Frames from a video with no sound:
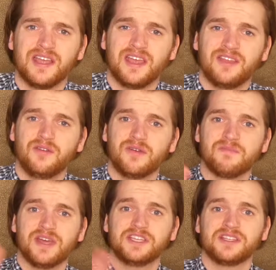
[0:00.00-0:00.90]
can you
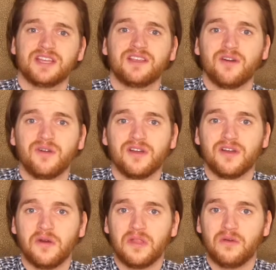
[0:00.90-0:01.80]
imagine that
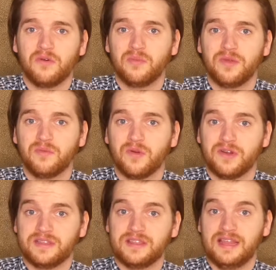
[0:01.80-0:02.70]
Coca-Cola will be
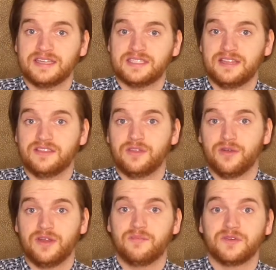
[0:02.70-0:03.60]
worth less than
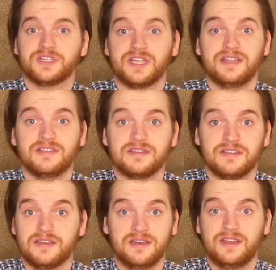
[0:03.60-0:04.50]
30%
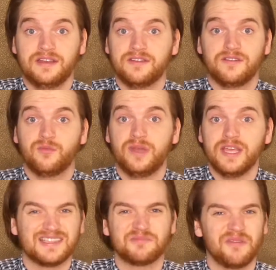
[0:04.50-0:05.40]
in a
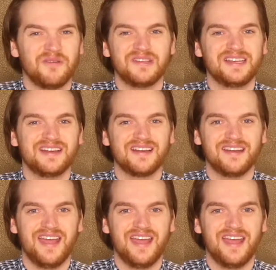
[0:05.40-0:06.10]
week? That's probably not gonna